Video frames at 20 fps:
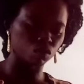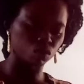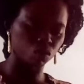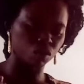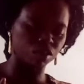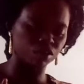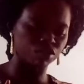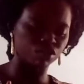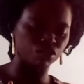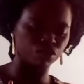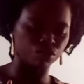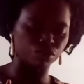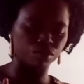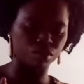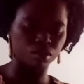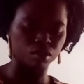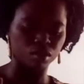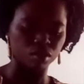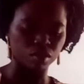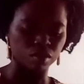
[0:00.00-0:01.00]
to question
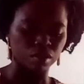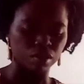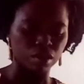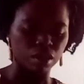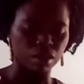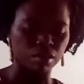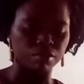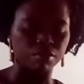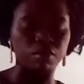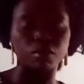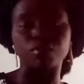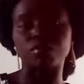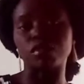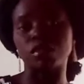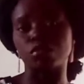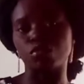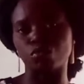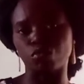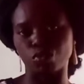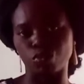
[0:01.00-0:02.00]

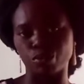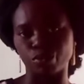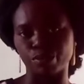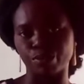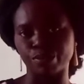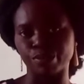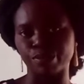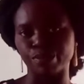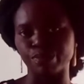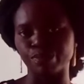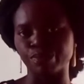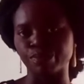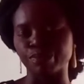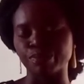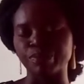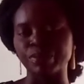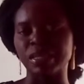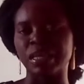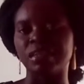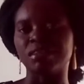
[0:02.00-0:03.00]
52.
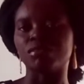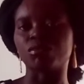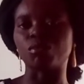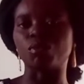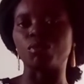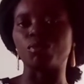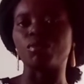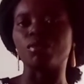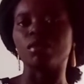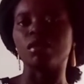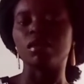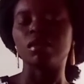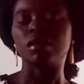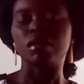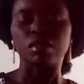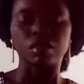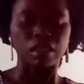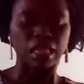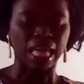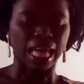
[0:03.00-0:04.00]
So,
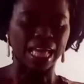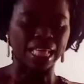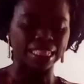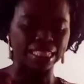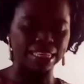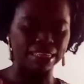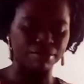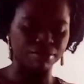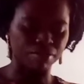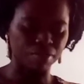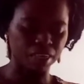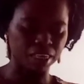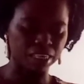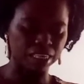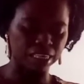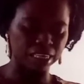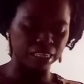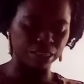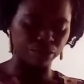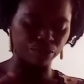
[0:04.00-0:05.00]
and then
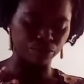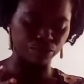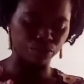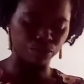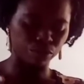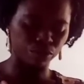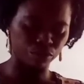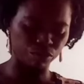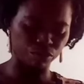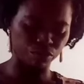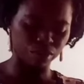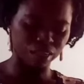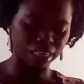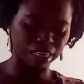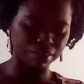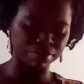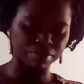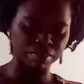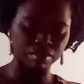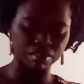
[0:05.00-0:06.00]
finally you go to
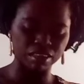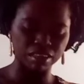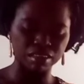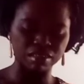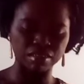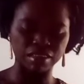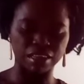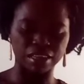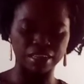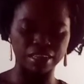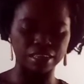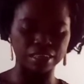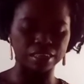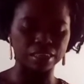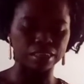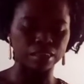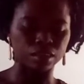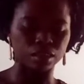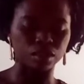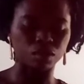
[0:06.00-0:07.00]
nuclear physics, and then
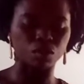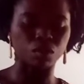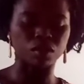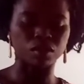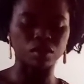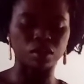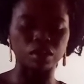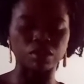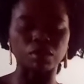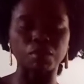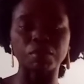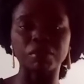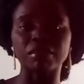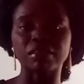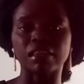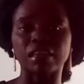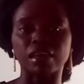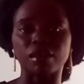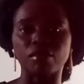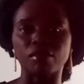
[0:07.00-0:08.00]
the topics
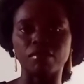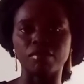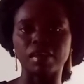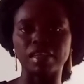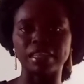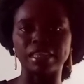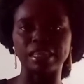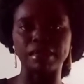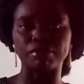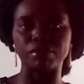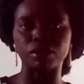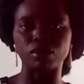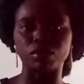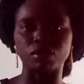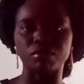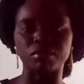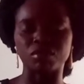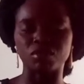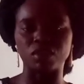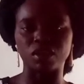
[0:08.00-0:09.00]
that are covered there
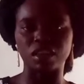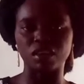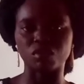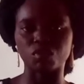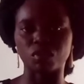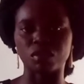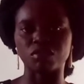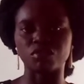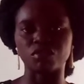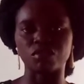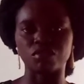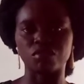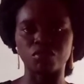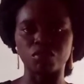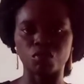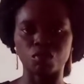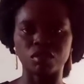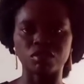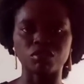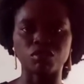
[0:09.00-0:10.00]
becomes your next questions
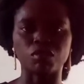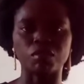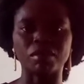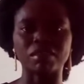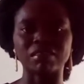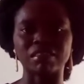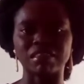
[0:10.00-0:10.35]
to question number